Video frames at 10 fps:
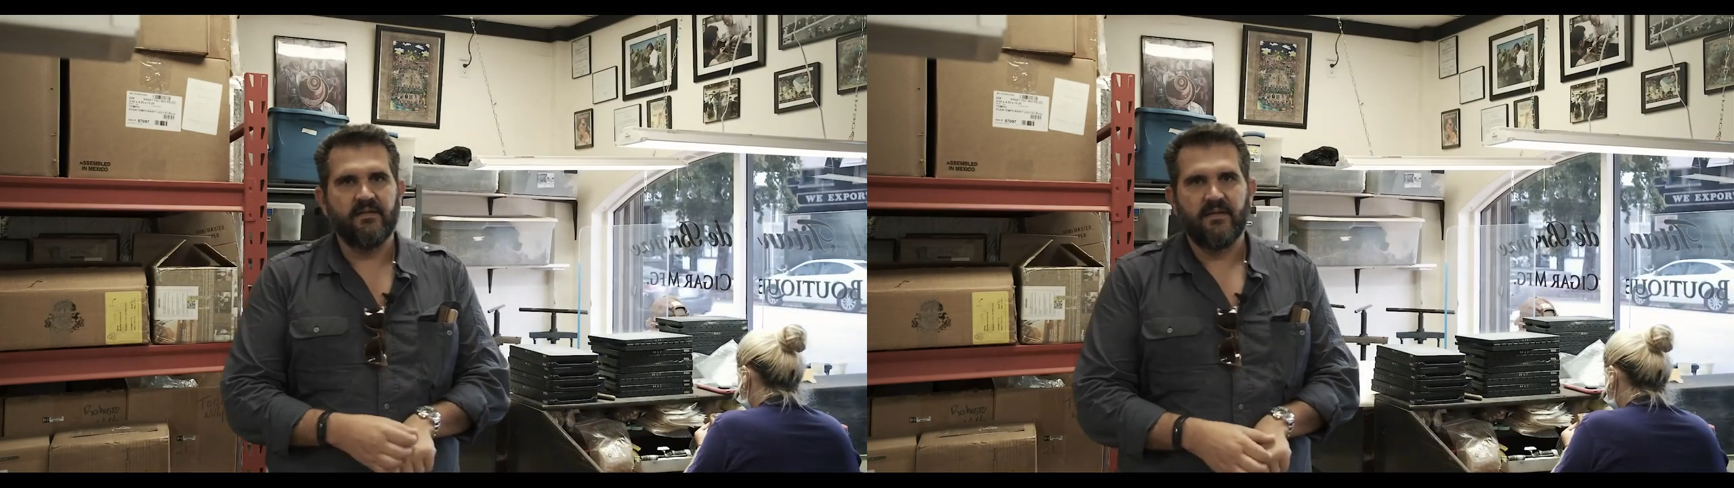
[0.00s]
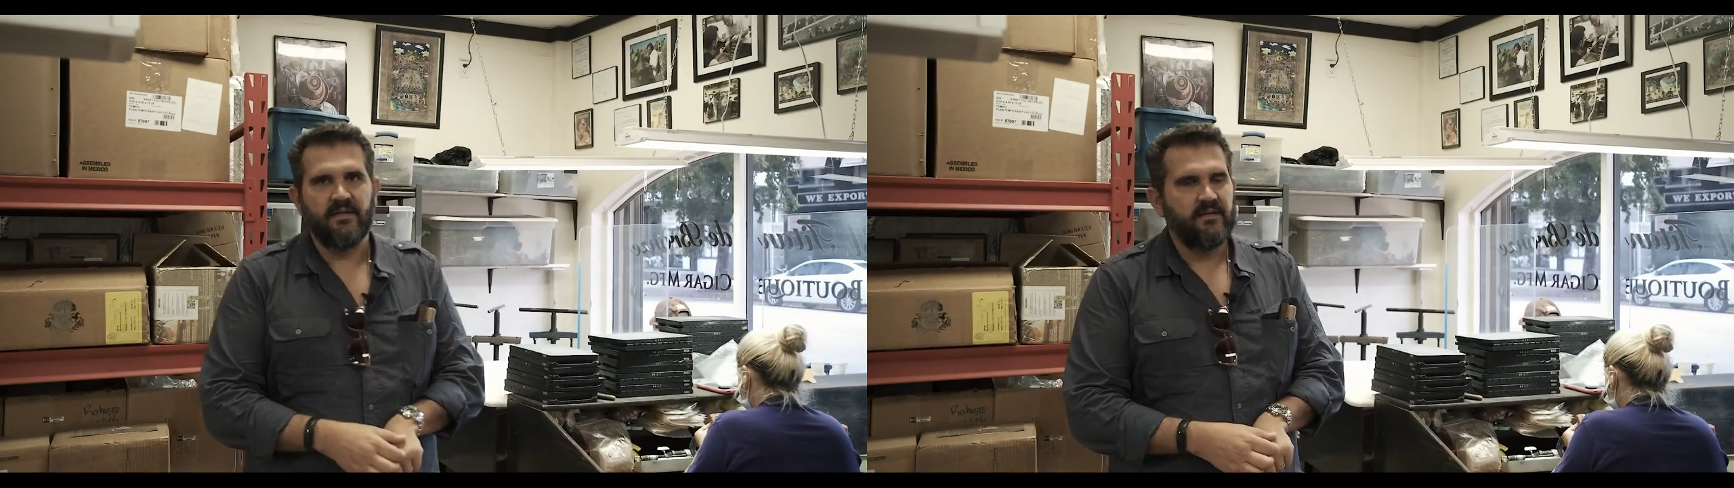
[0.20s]

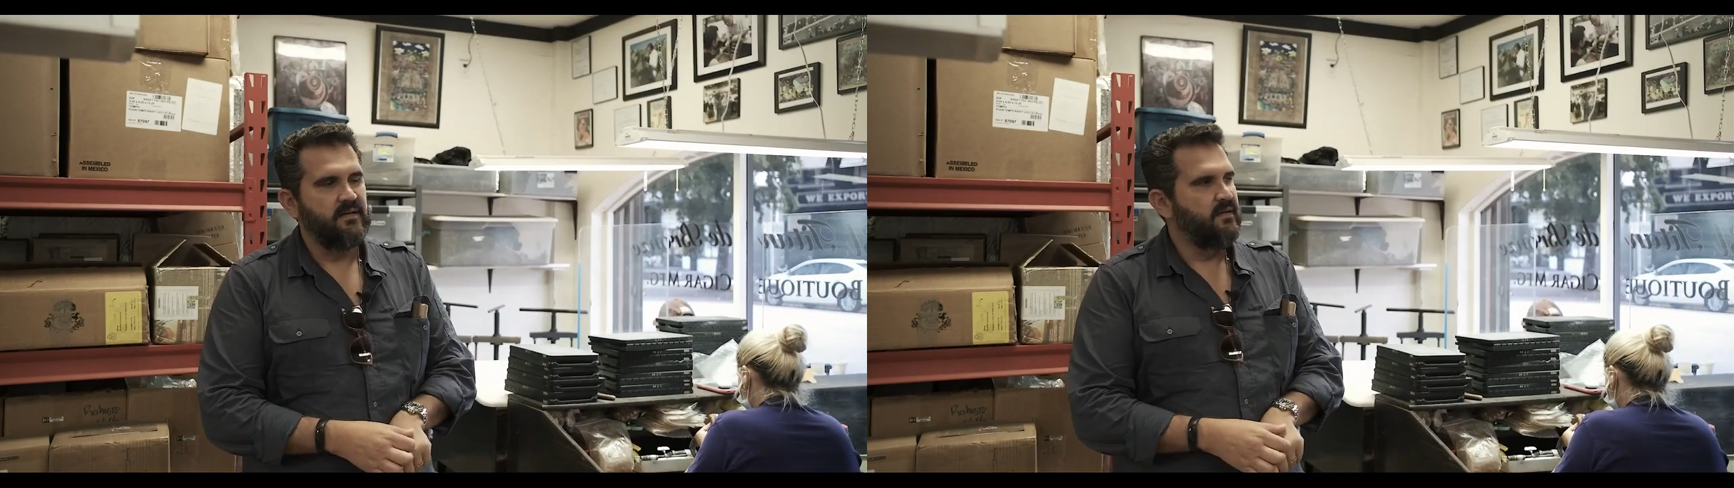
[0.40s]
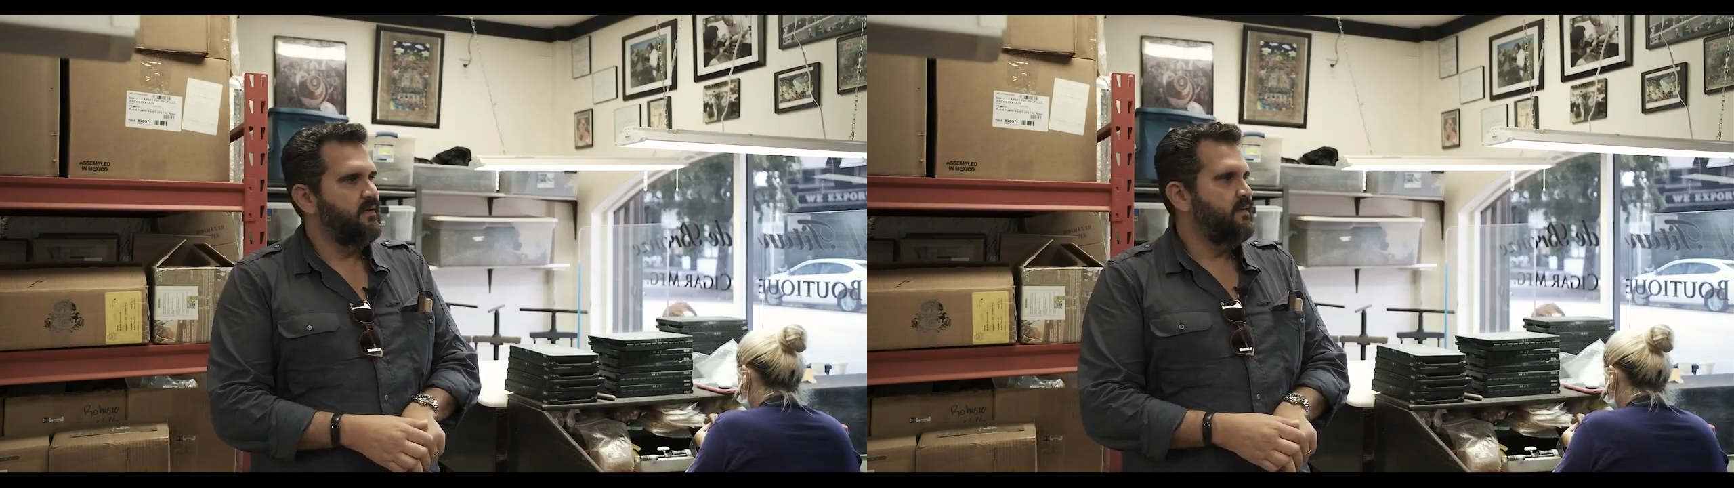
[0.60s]

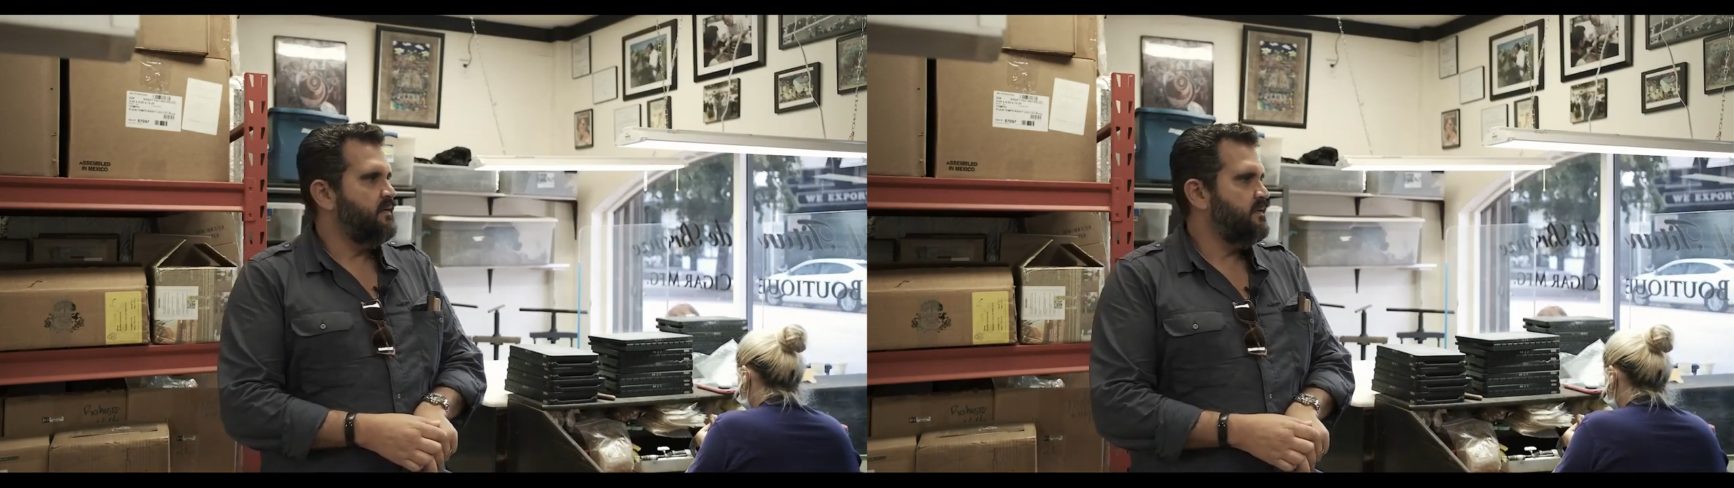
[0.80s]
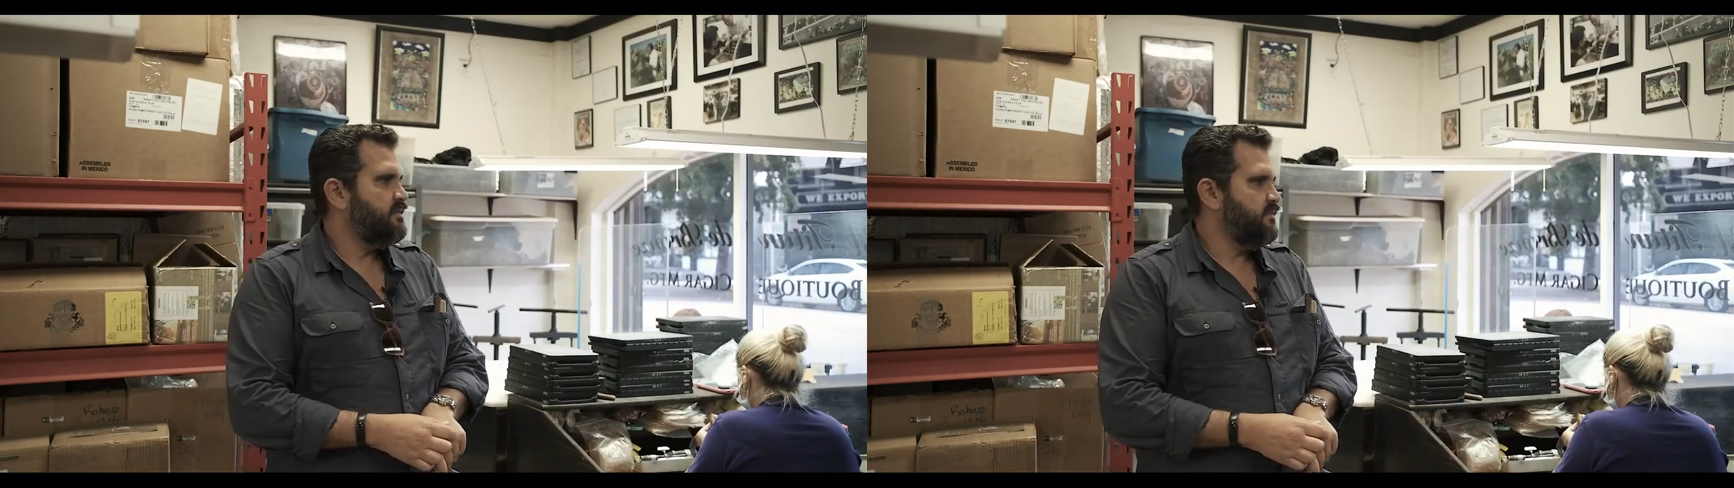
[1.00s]

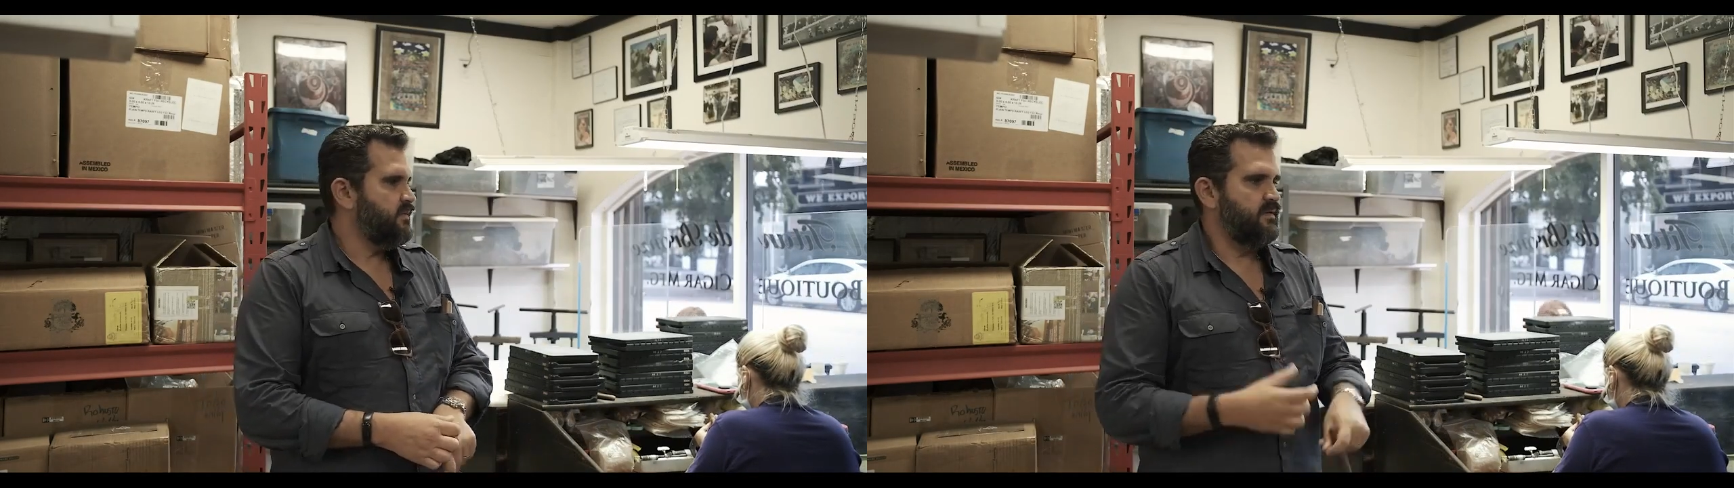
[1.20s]
one